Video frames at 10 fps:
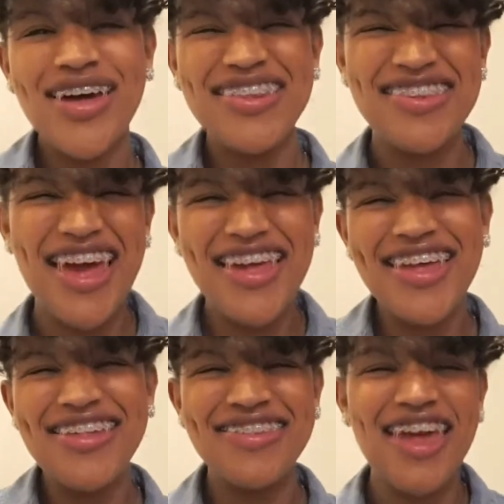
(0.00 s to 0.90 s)
my
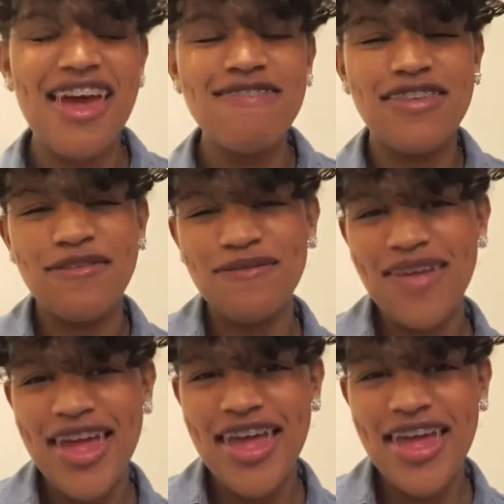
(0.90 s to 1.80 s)
techies gave to
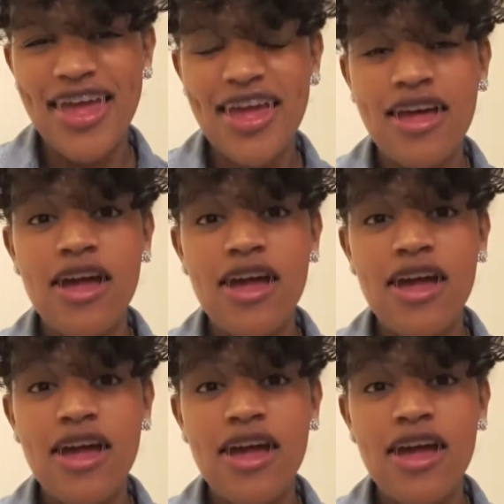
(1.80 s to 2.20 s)
me